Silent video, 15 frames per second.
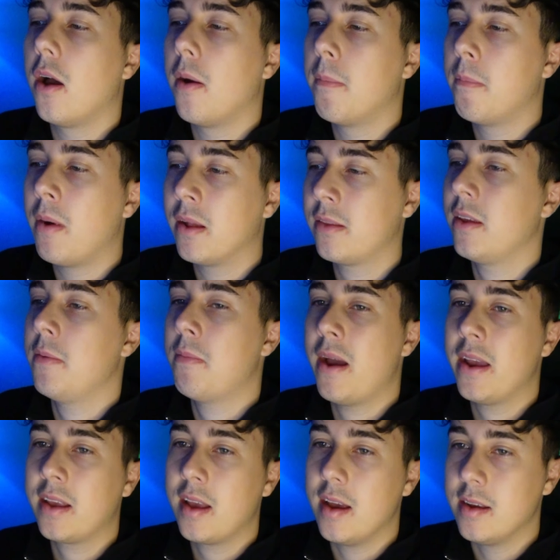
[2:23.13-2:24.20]
But in my
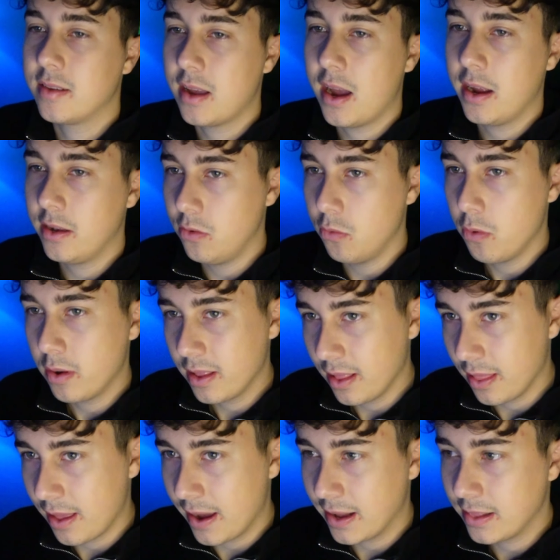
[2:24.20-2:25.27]
case, I do it
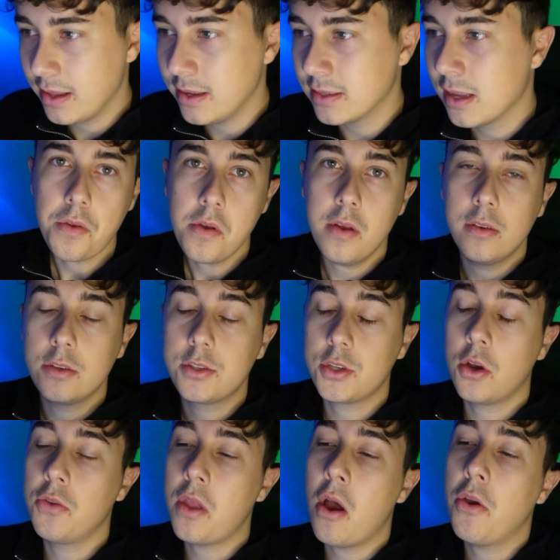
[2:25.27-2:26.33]
like this. So
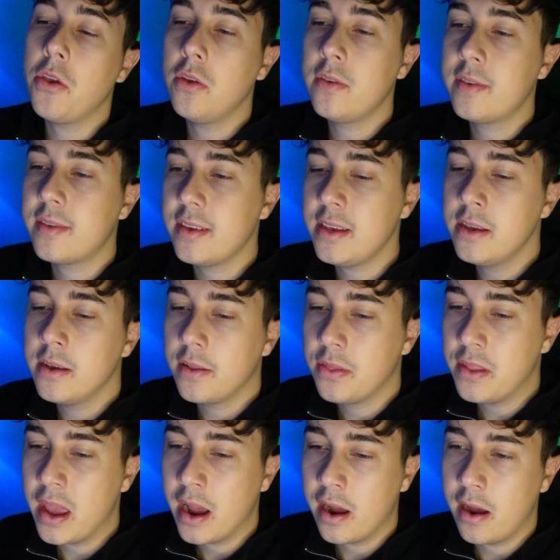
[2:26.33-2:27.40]
now you see
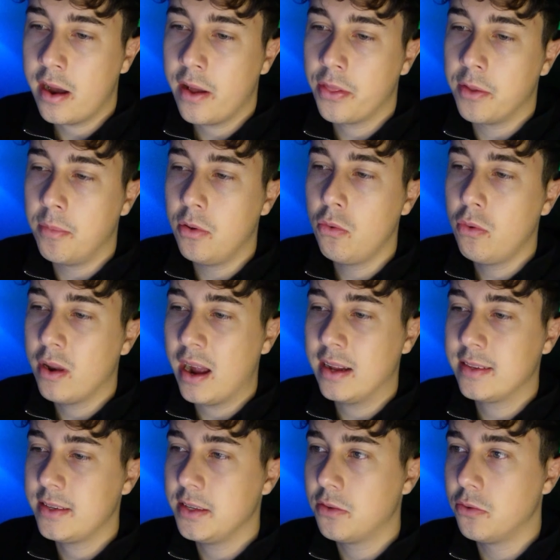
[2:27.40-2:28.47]
there are the blue lines
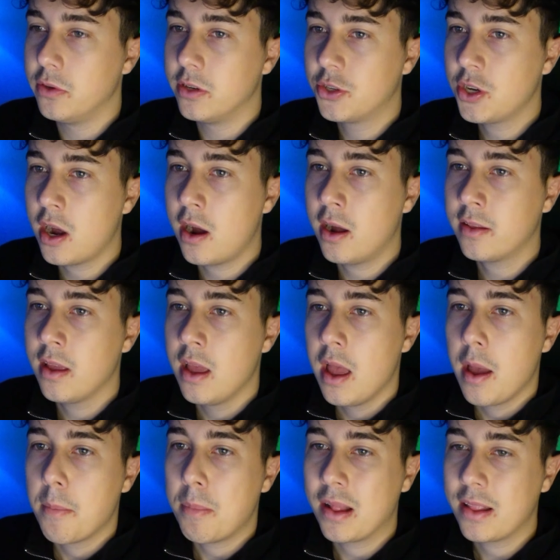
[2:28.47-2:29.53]
here to the chart,
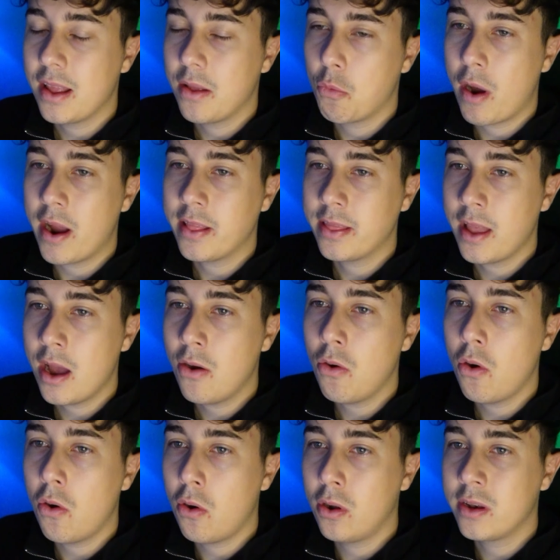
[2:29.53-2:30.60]
but right now
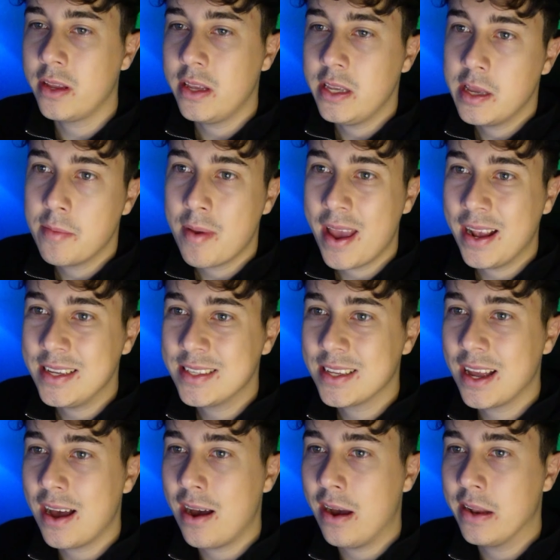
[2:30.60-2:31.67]
all the EMAs
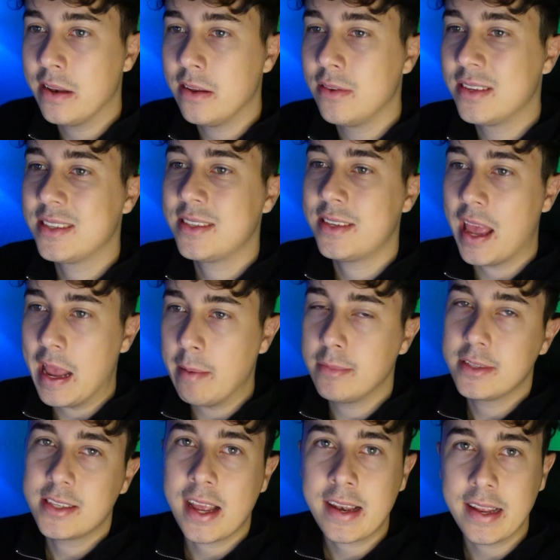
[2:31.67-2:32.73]
are in the same
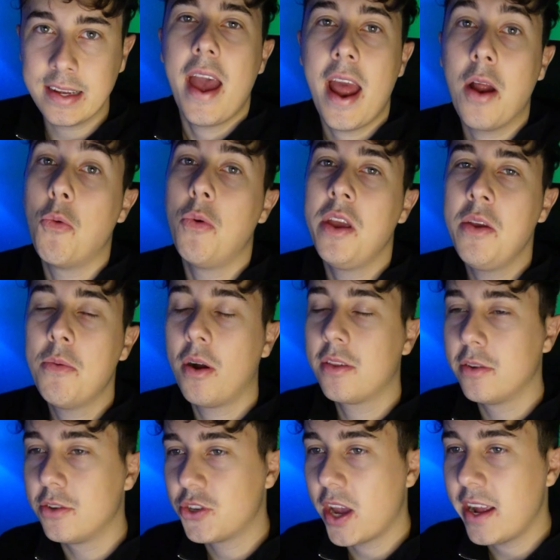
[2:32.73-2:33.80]
settings, and we want to
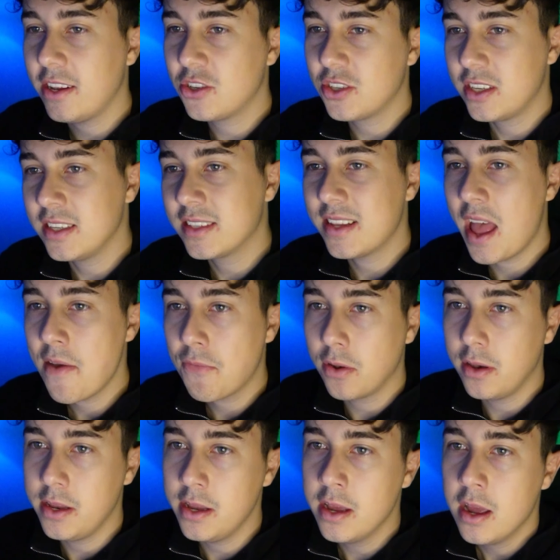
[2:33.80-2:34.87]
change this
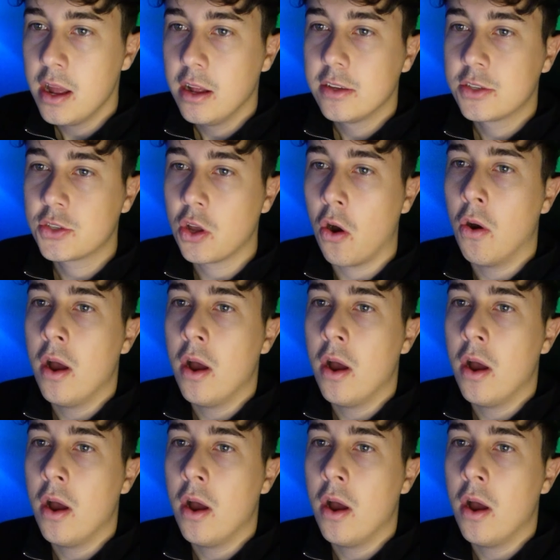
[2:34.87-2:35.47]
definitely. So